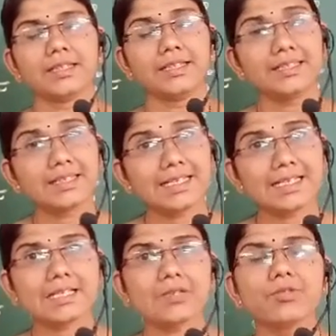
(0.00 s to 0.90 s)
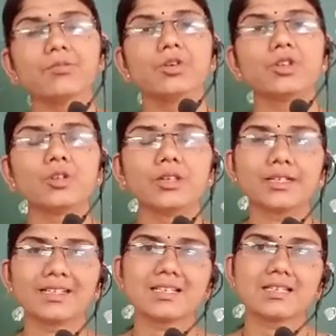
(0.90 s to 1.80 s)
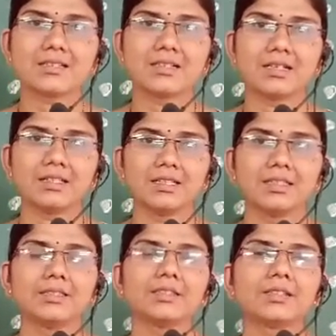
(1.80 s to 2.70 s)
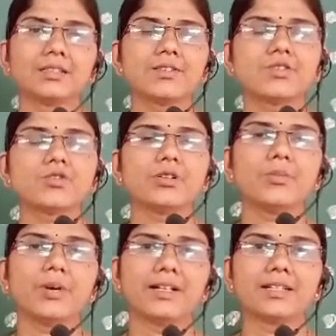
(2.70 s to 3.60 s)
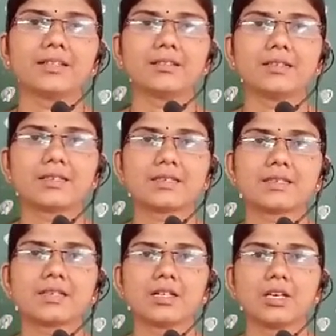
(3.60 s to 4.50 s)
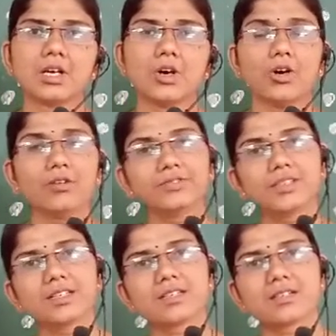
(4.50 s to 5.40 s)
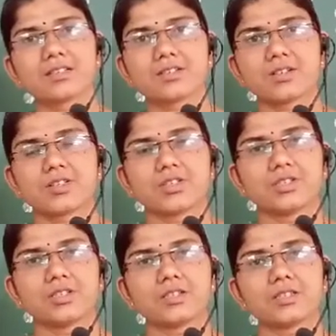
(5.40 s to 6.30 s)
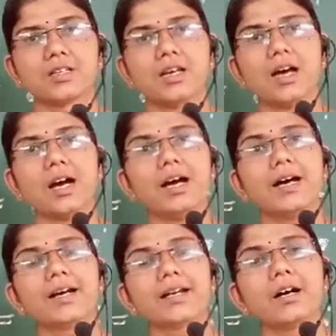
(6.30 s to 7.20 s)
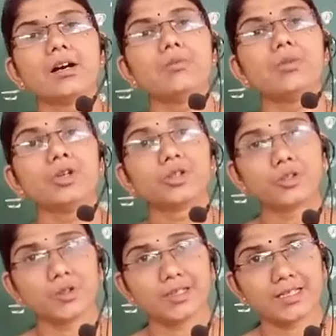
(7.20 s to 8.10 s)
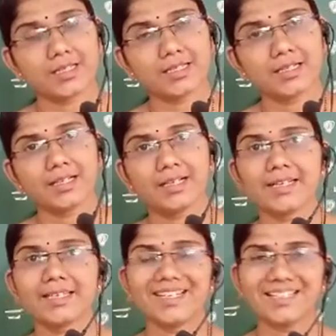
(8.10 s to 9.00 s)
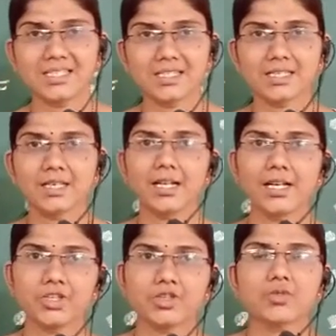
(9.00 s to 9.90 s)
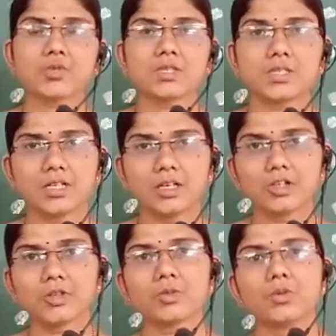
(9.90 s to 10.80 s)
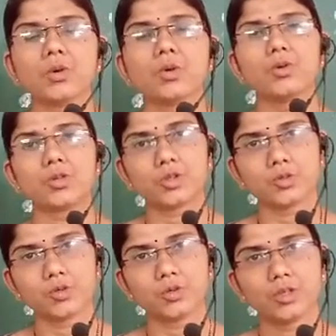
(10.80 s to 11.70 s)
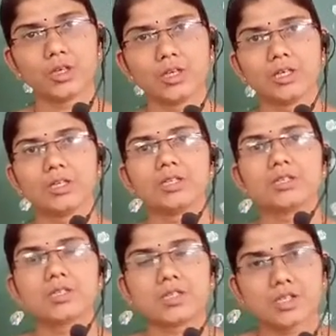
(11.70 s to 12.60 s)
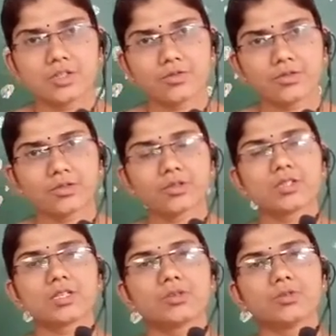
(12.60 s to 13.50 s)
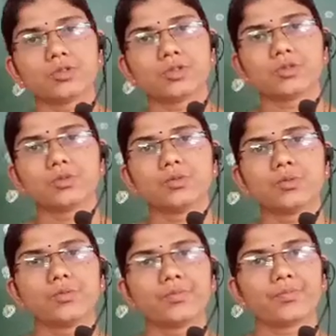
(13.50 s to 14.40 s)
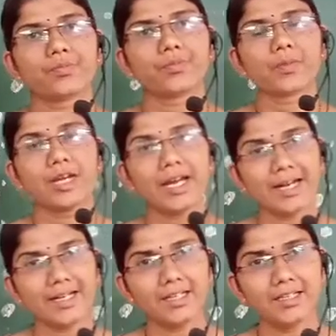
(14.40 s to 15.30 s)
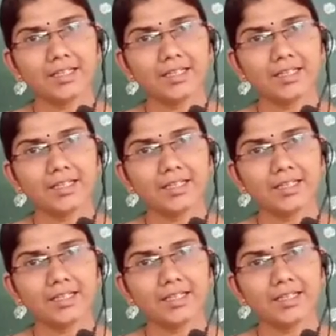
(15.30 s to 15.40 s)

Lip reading: In case of a molecular crystal, the constituent particles of the crystal structures are molecules like HCl, H2, Cl2, O2, CH4, CO2, and